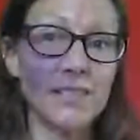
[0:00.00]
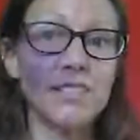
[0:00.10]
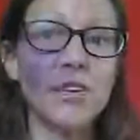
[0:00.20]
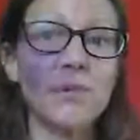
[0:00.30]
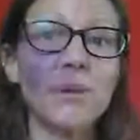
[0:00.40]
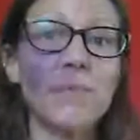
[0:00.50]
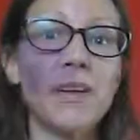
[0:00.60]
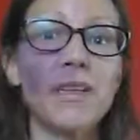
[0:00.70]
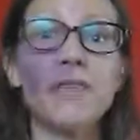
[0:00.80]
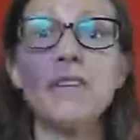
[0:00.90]
So I'm going to make
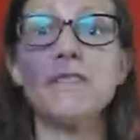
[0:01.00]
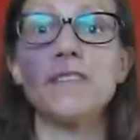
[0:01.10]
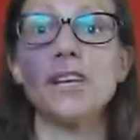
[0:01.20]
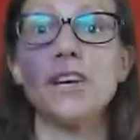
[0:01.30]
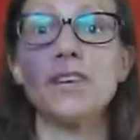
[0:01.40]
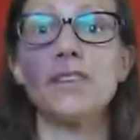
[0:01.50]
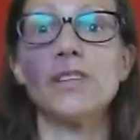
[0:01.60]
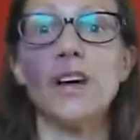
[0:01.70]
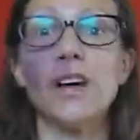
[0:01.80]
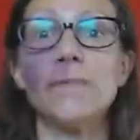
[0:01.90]
3
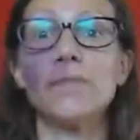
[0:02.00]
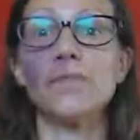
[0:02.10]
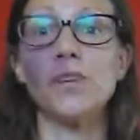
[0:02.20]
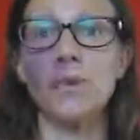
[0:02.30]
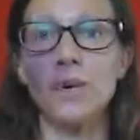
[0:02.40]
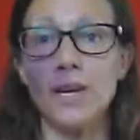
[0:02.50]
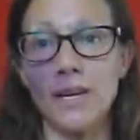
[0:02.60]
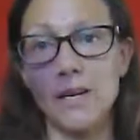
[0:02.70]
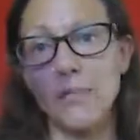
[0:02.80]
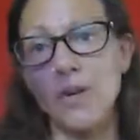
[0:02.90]
videos so that we
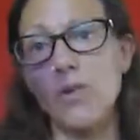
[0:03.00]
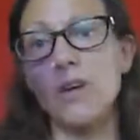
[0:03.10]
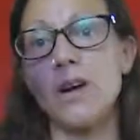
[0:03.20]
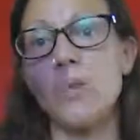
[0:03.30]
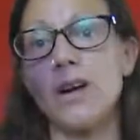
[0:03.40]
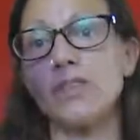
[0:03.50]
can be on our way